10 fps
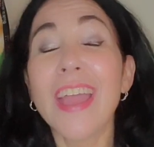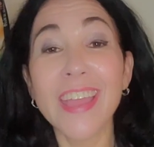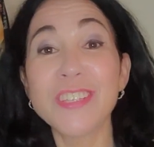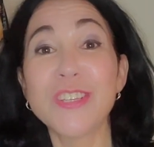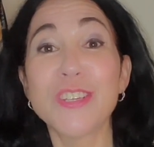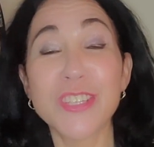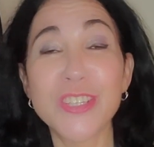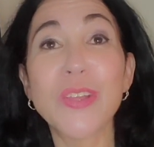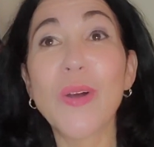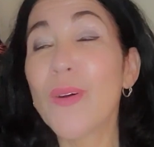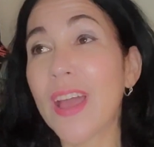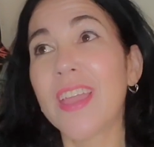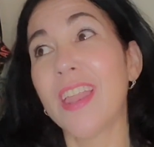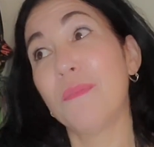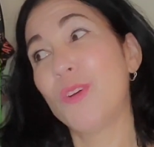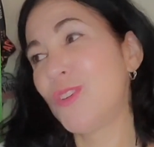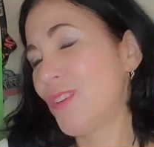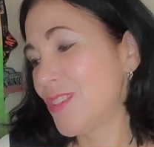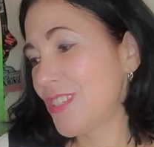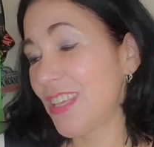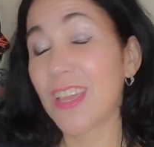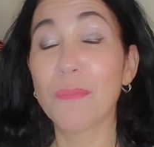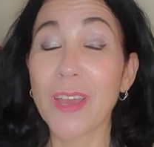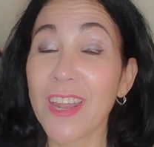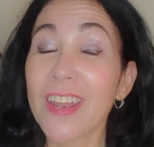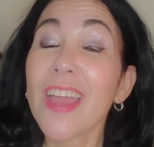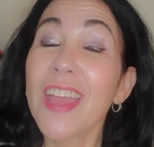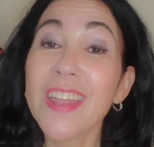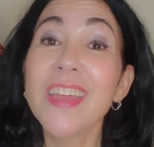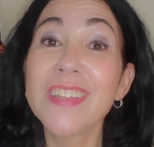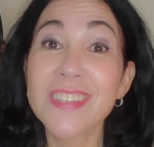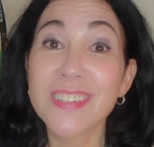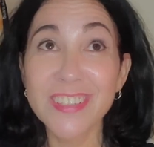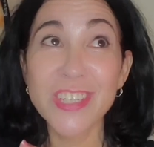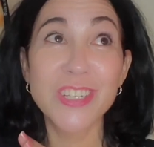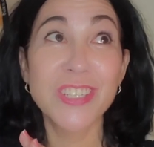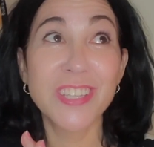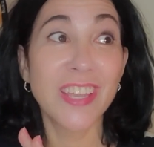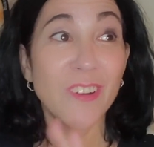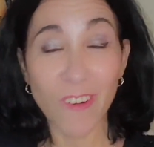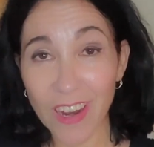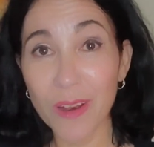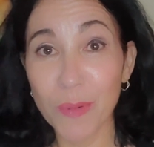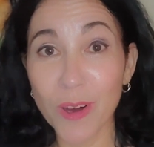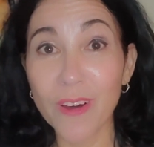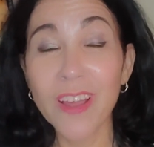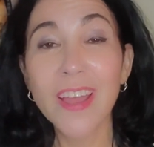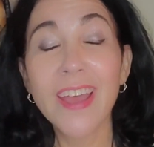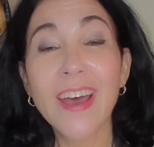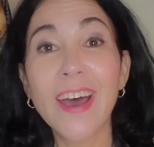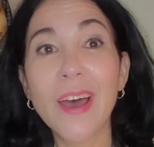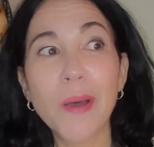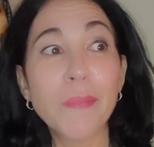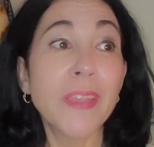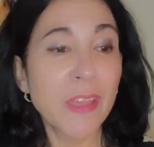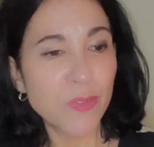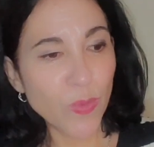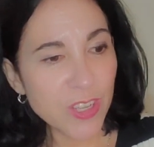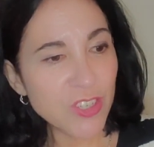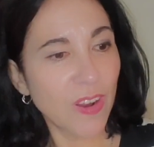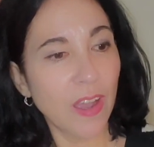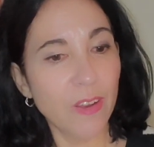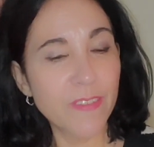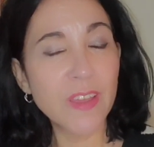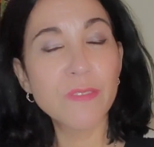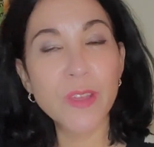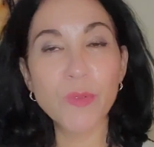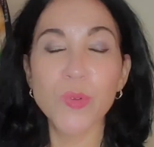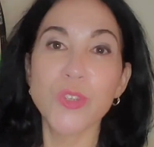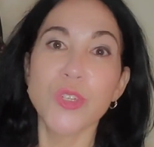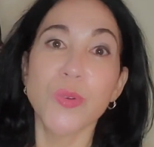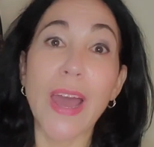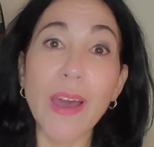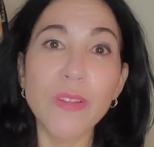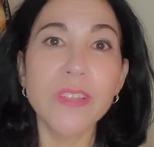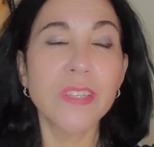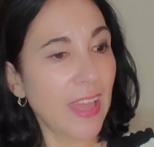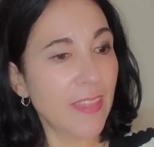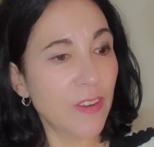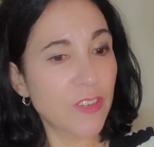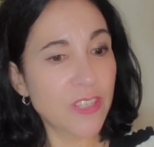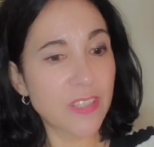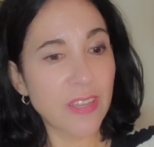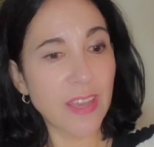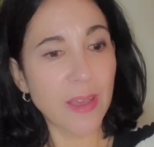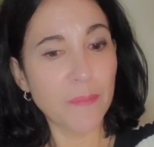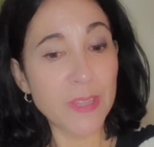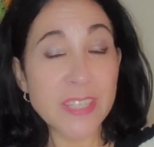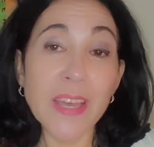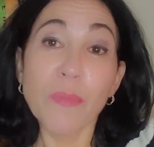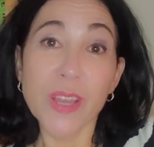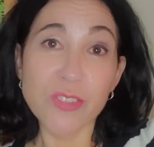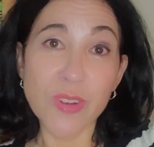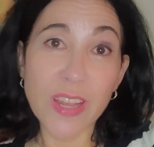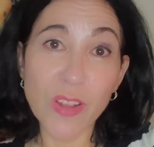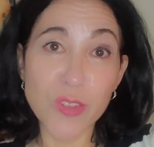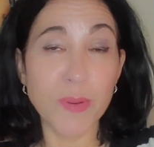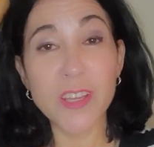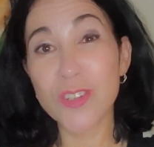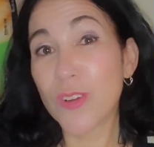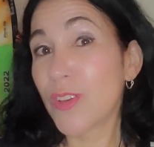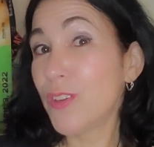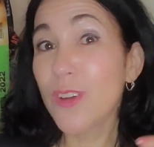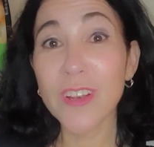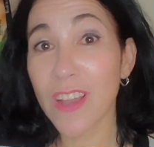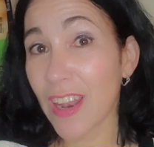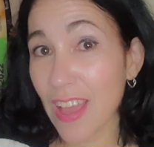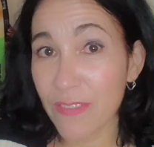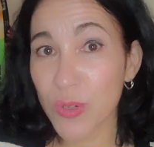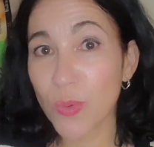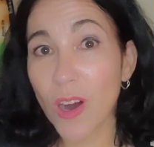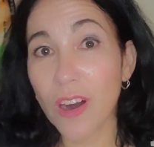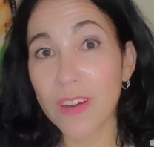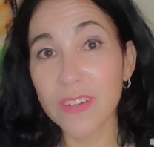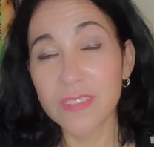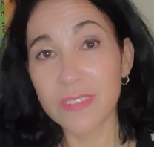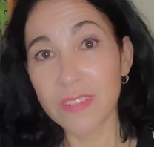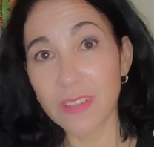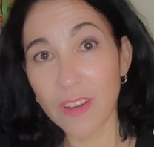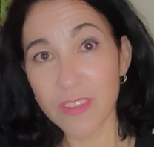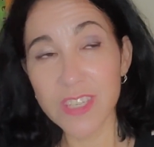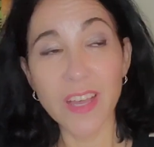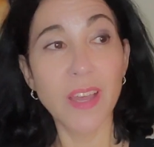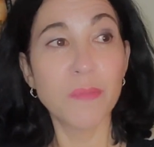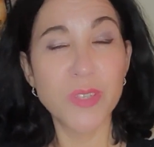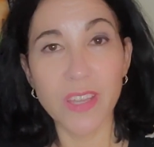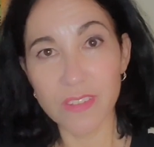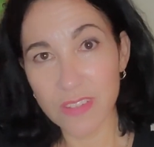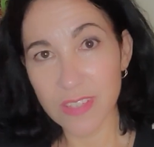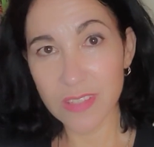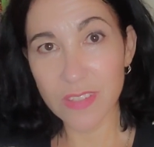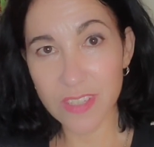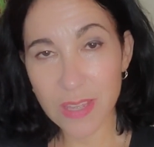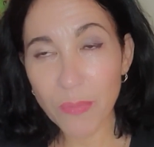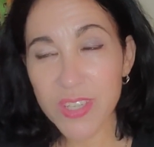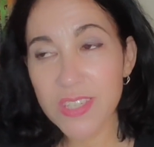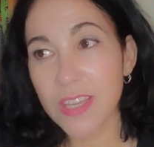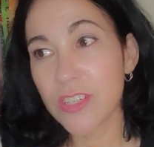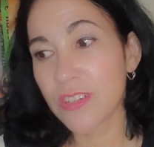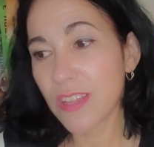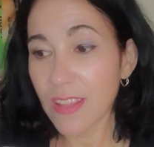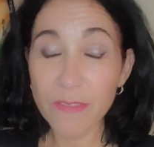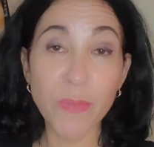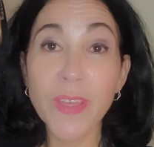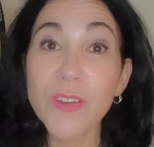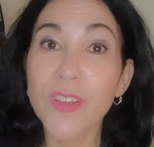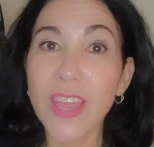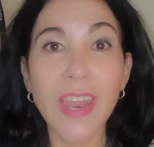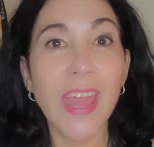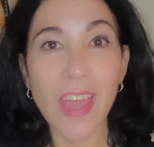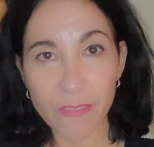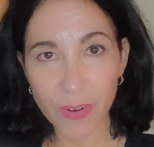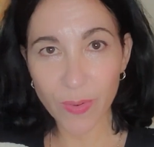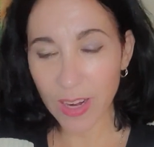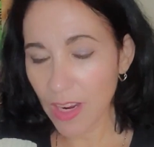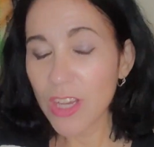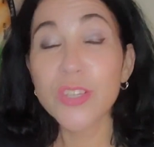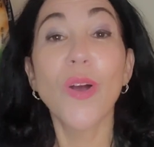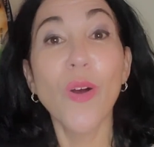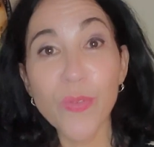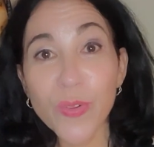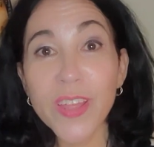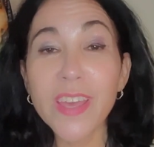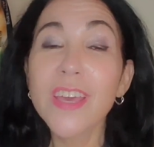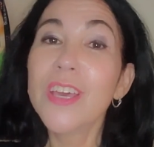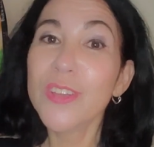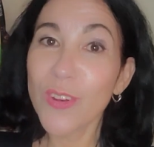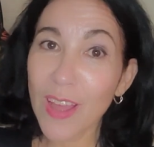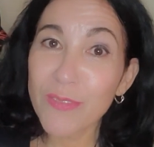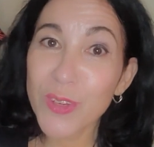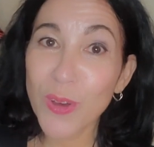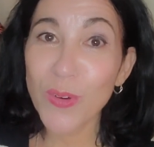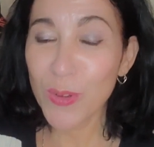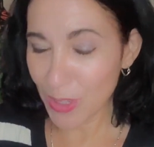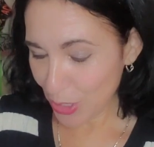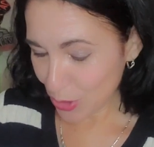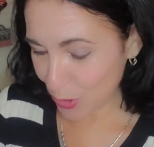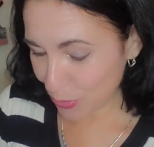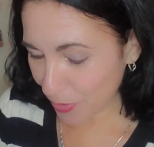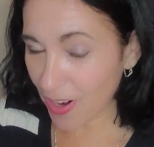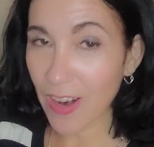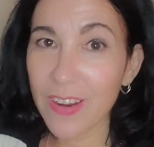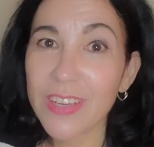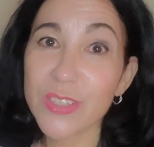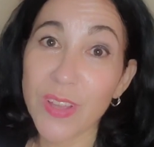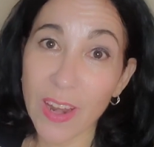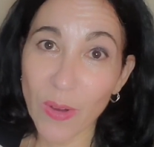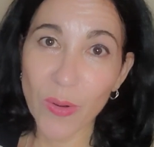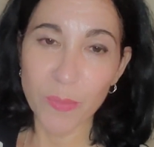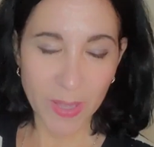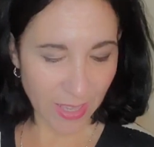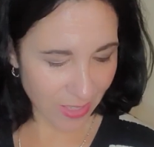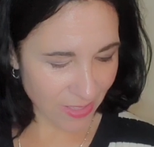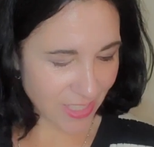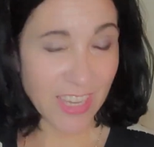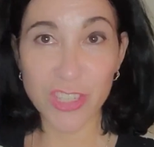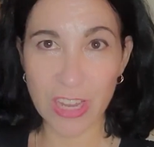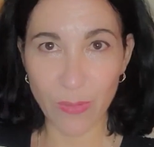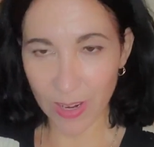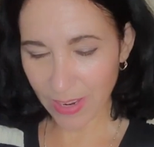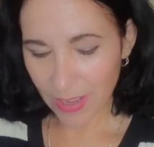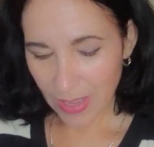It's just so, I get emotional just thinking about it. It is just incredible. And then once you're out of there, they route you out, and there's the subway is really close by, so you're not gonna have to walk a long time to get to the subway station, and then from there you get everywhere. So hopefully you don't have to go too far to get home and take a shower.